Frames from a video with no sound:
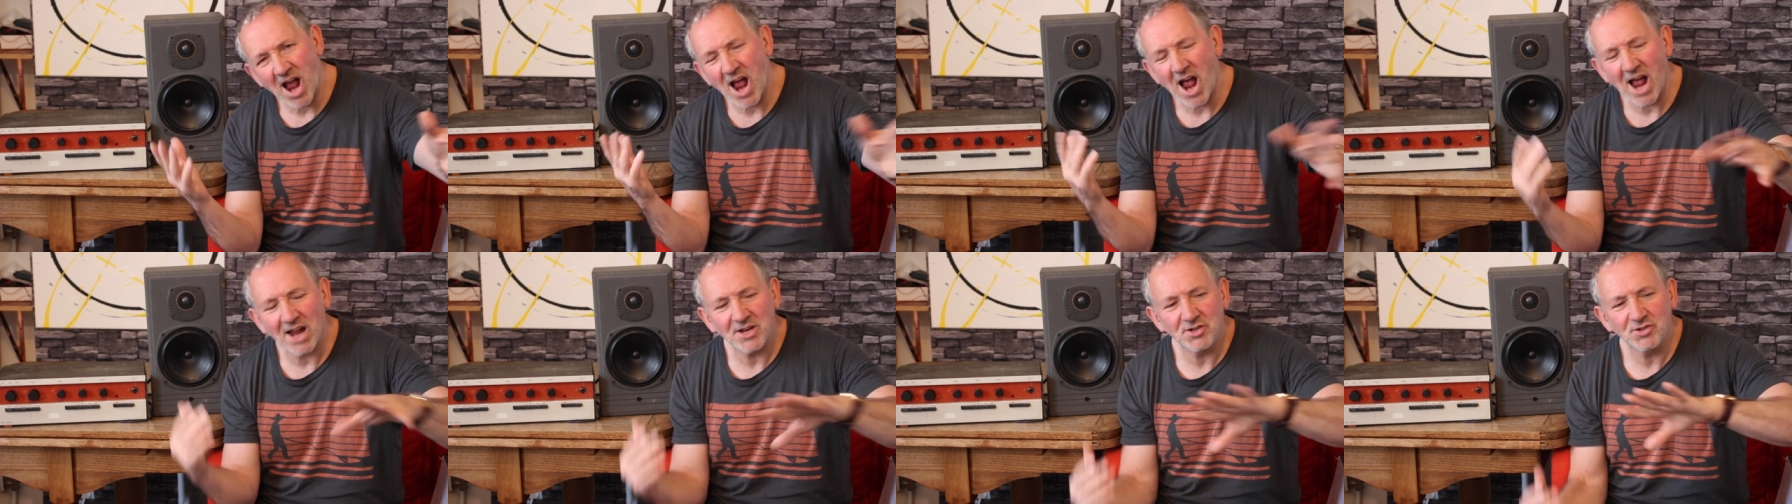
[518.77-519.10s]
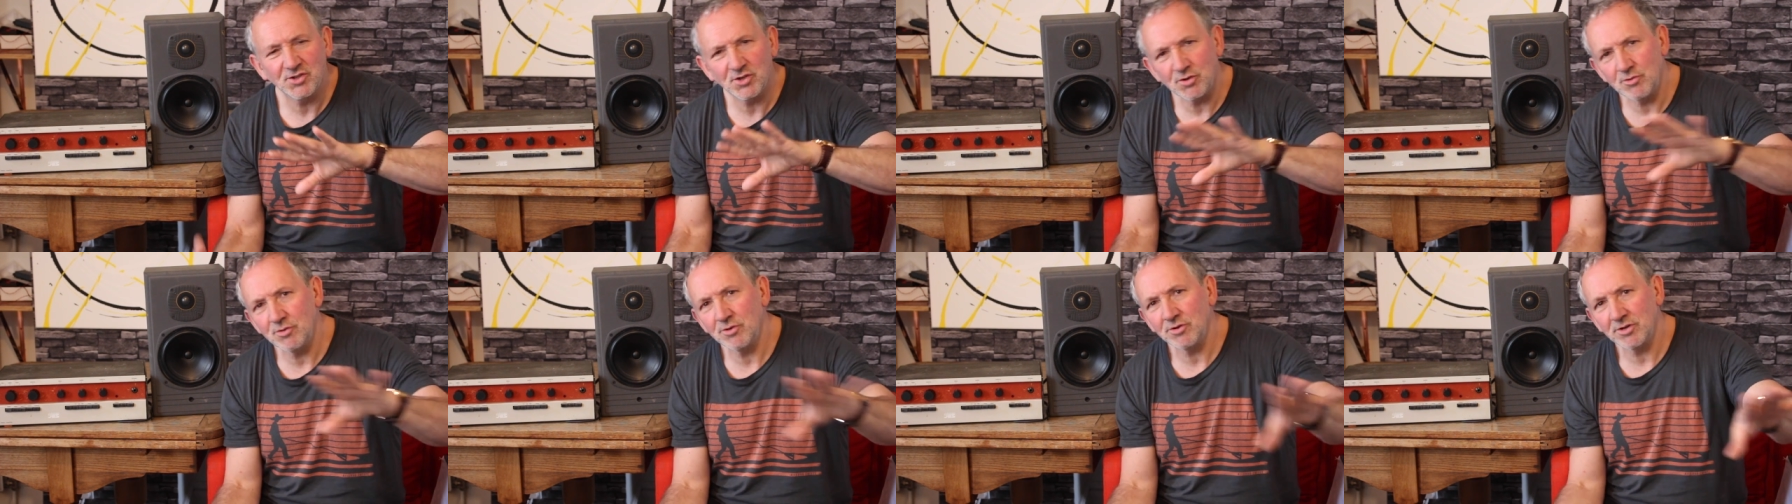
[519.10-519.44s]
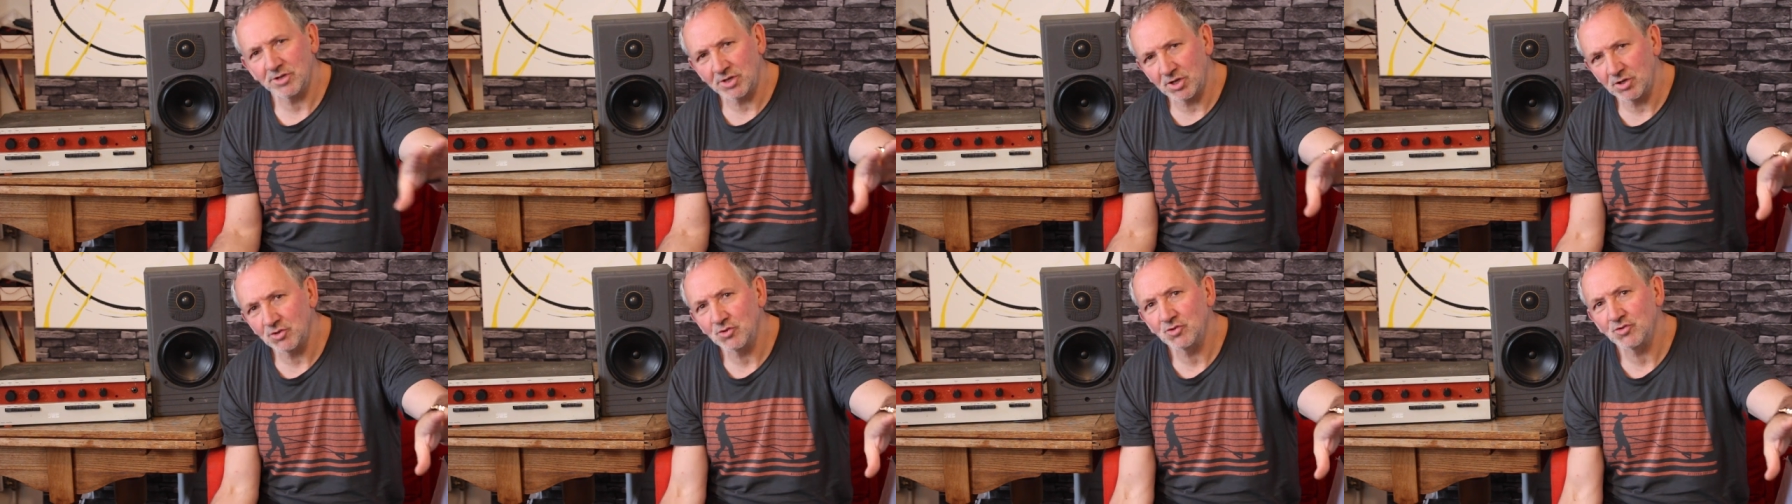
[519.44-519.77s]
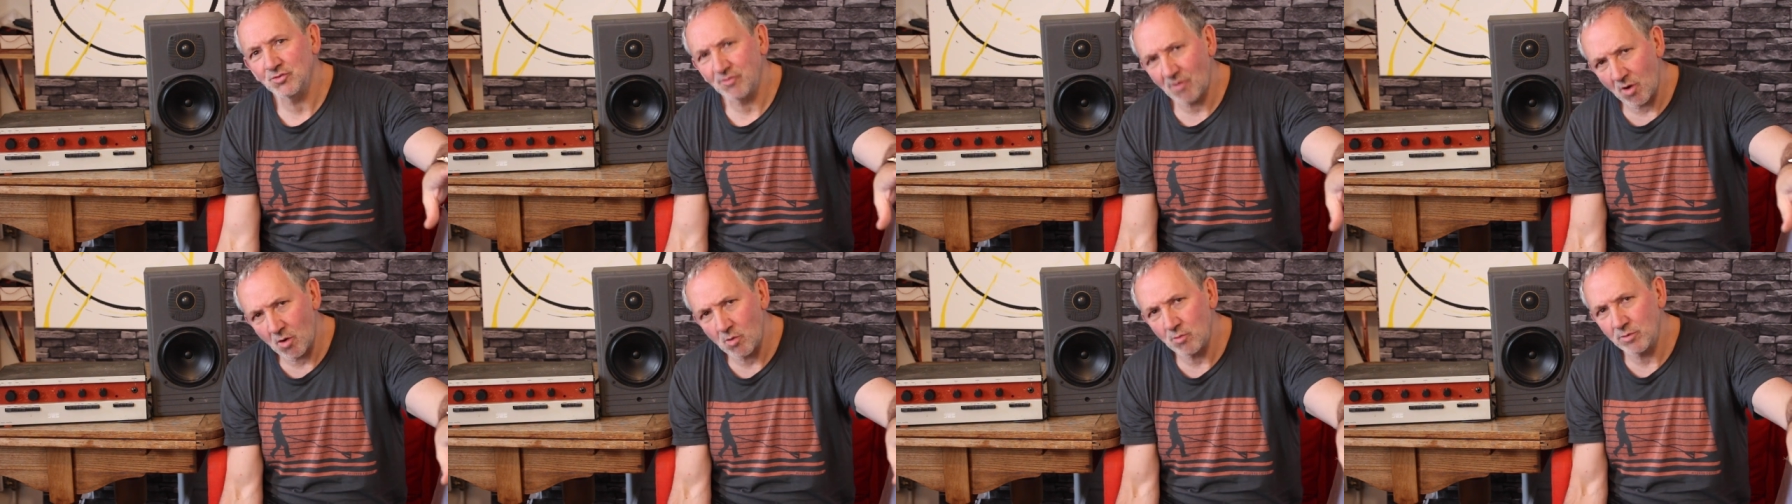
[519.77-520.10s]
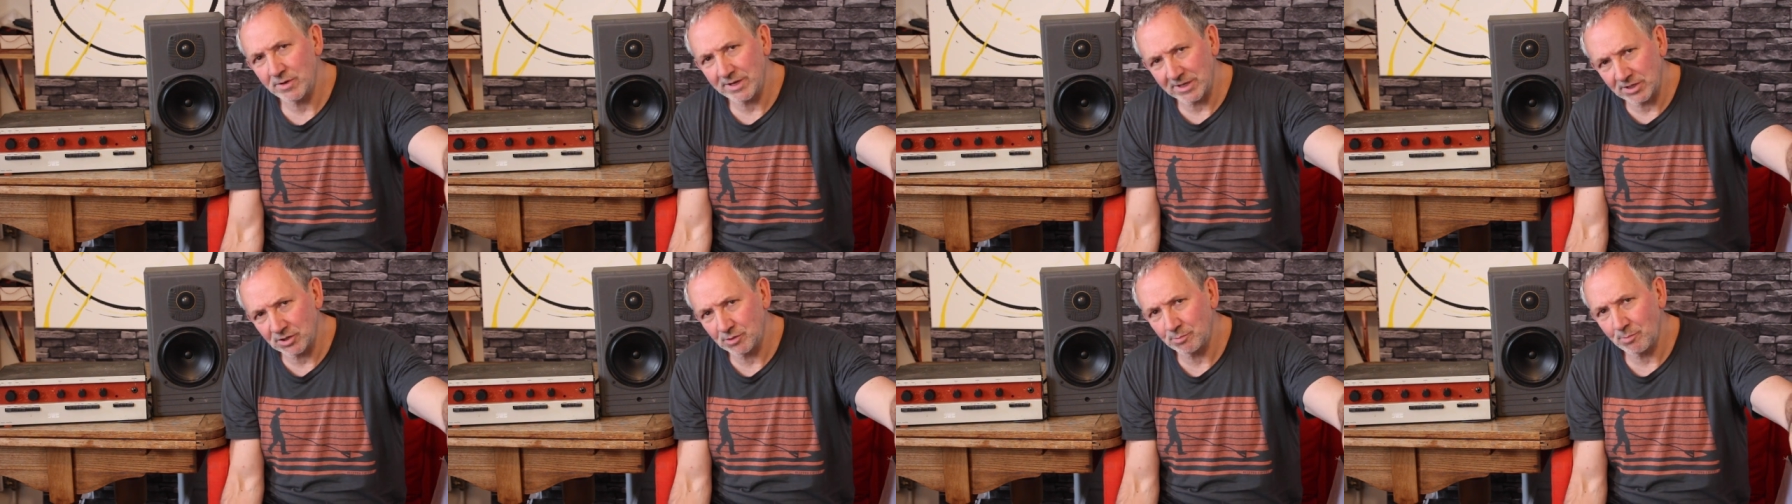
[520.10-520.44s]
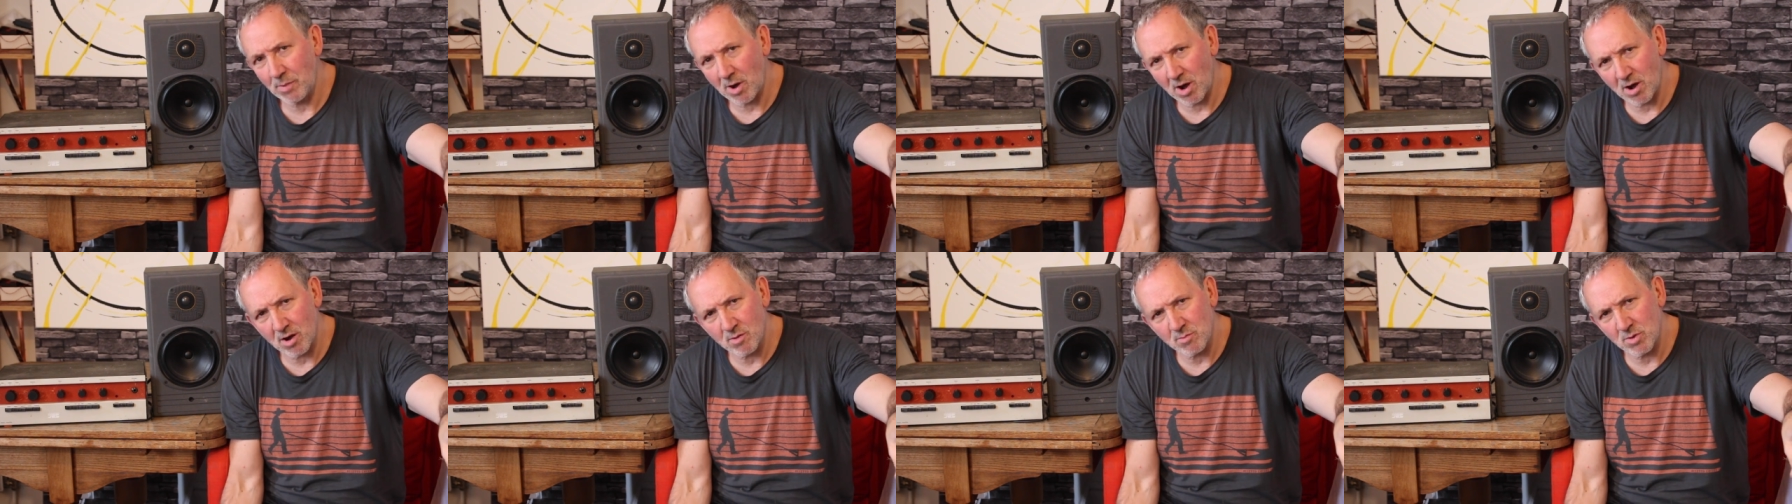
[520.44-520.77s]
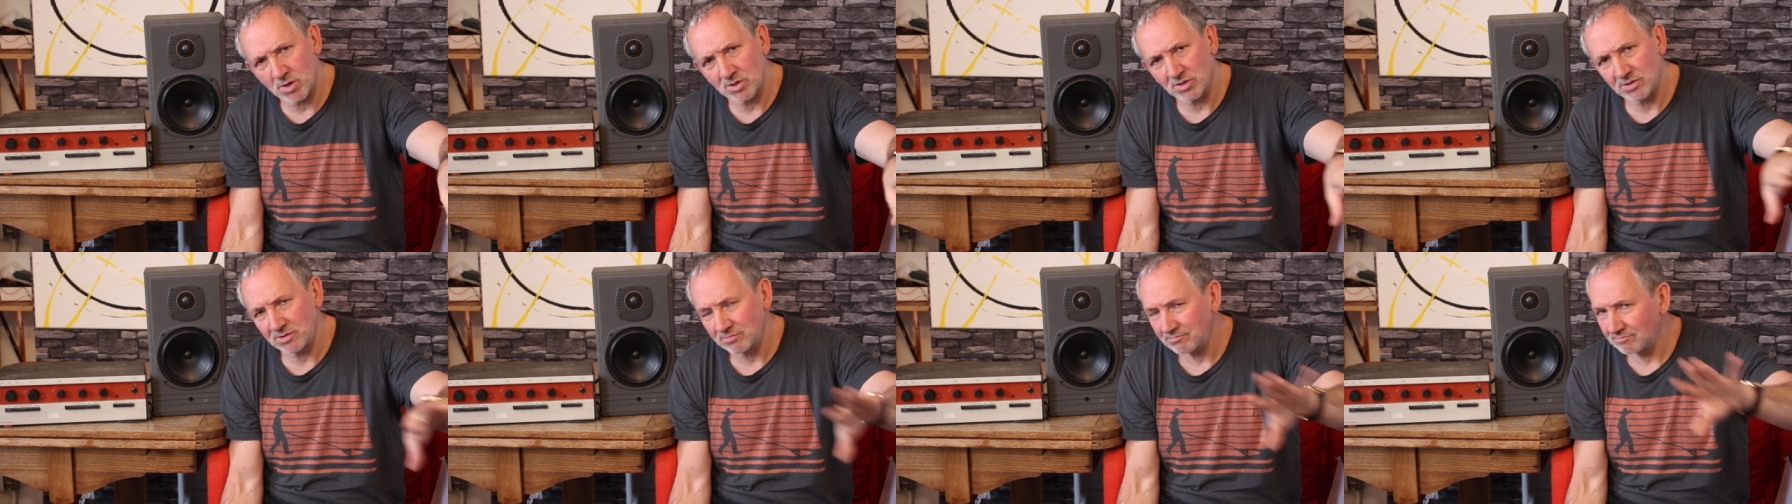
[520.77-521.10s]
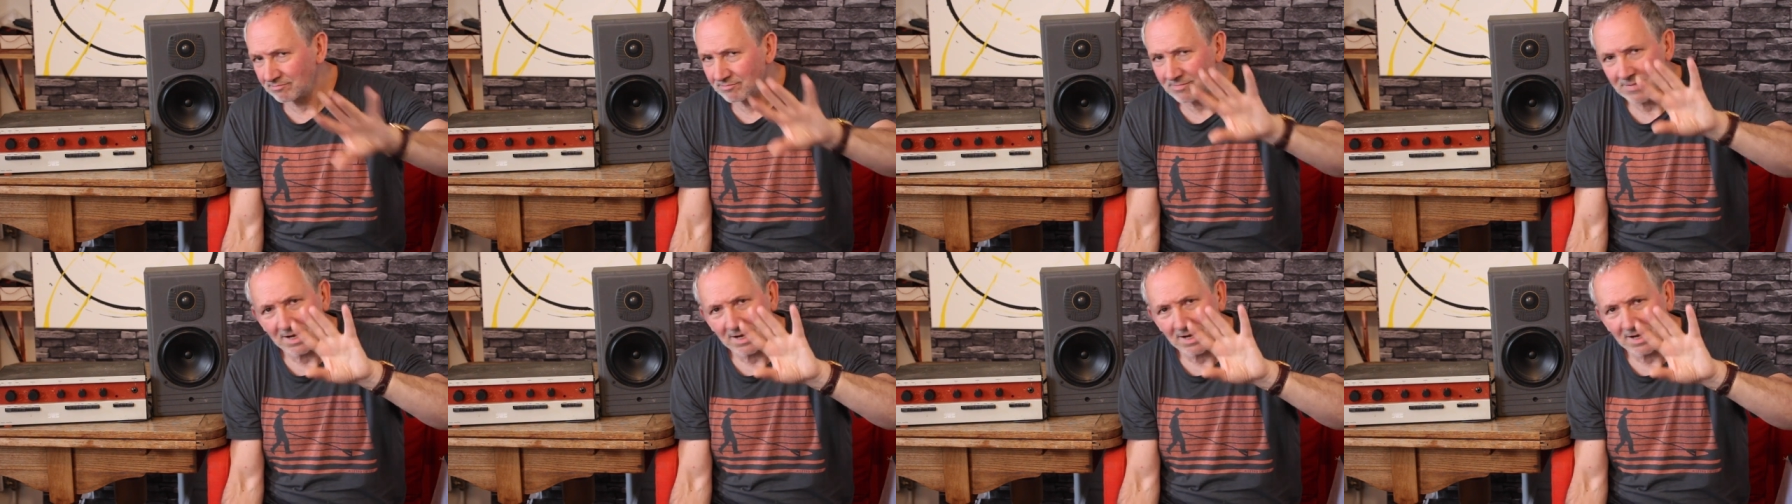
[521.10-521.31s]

And do your controlled experiment.